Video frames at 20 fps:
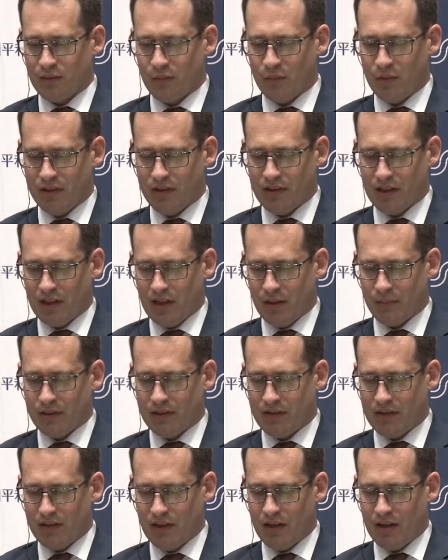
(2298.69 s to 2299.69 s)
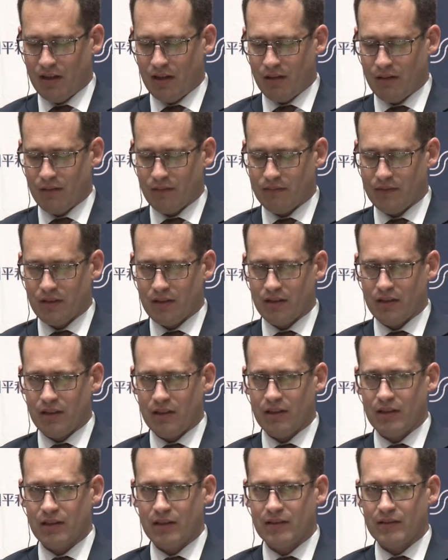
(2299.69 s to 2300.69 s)
The one thing I would say, however,
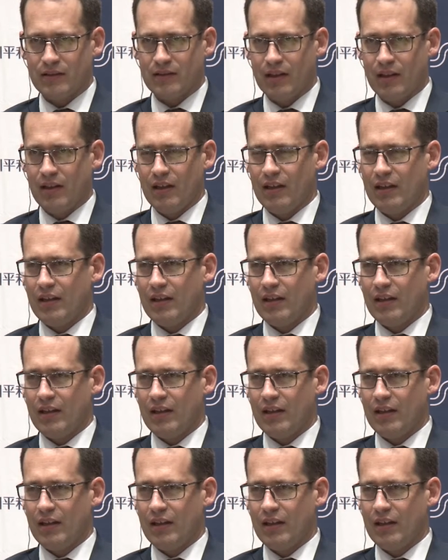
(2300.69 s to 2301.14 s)
is